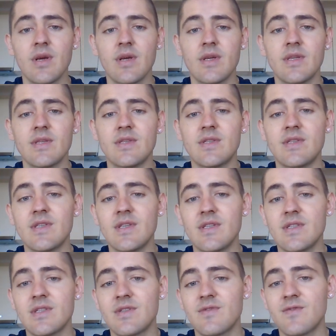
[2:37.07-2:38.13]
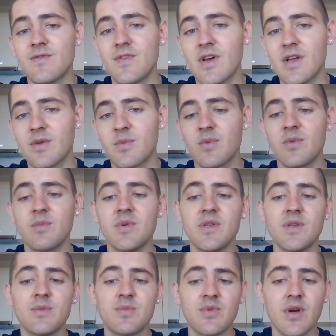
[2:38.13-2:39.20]
since fat would be
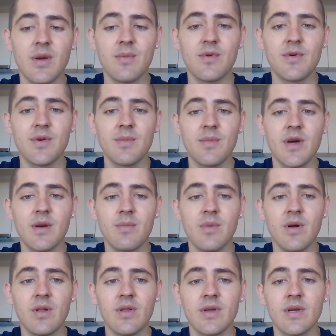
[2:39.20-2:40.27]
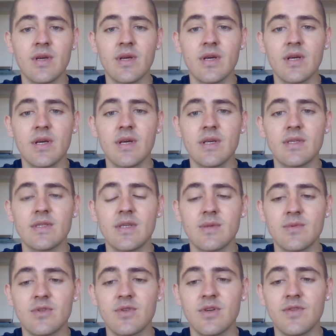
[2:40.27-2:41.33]
the primary metabolic uh,
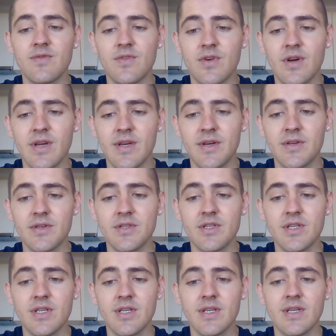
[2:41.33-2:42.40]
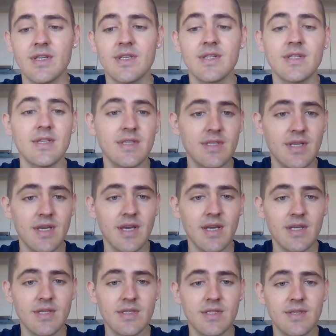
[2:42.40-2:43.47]
substrate for energy in this
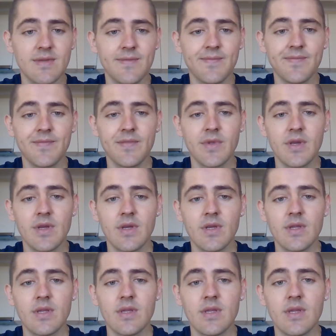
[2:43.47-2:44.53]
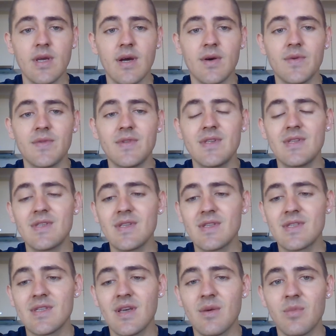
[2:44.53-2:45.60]
case. Now, this
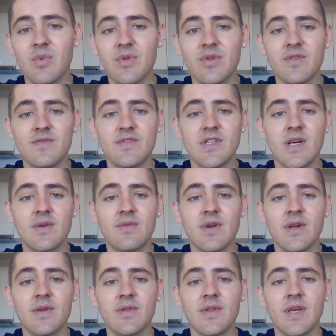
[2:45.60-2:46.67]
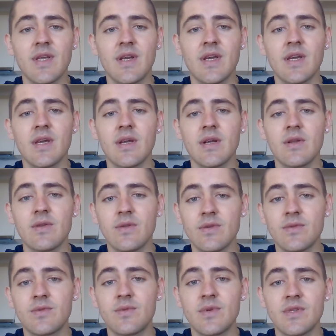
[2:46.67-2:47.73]
example of downregulating
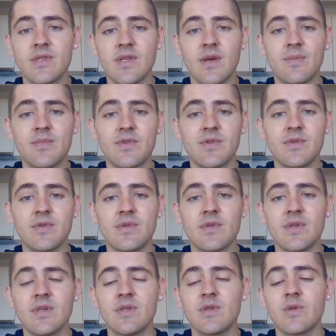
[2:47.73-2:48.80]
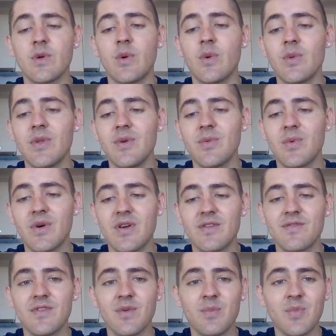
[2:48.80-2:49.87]
GLUT receptors is only one
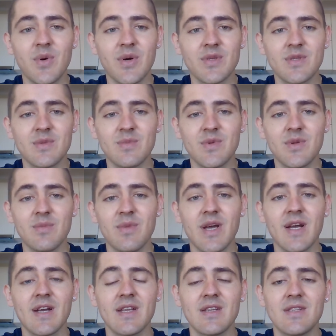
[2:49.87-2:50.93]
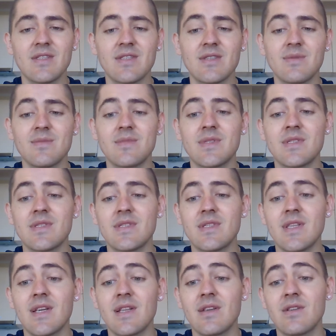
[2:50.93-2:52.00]
of the possible mechanisms
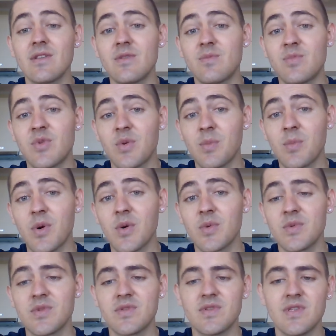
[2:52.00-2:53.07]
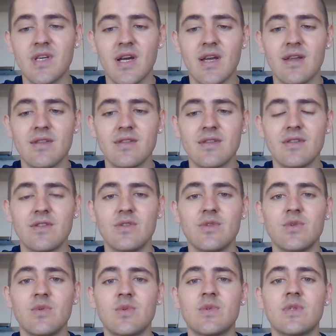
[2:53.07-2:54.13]
that could promote
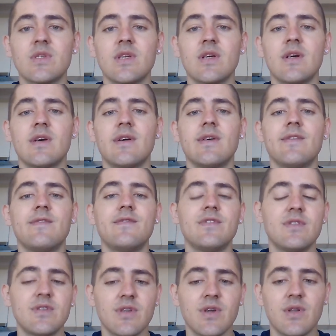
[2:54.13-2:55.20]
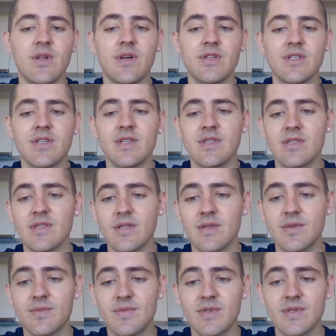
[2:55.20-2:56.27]
diet-induced uh, physiologic
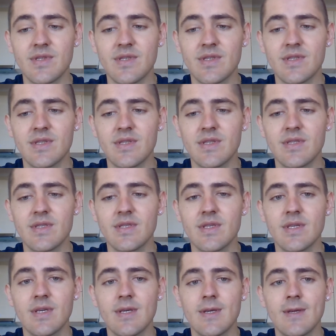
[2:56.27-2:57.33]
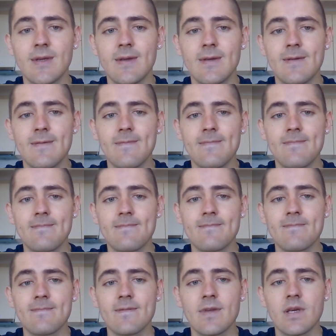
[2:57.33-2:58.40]
insulin resistance.
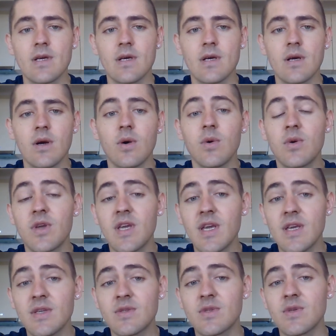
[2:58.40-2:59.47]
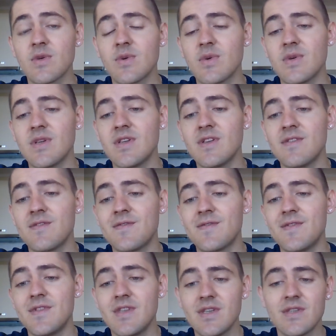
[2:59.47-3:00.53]
Uh, okay, so if
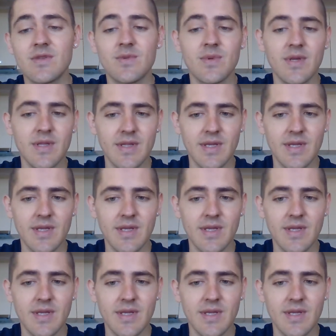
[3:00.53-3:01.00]
this really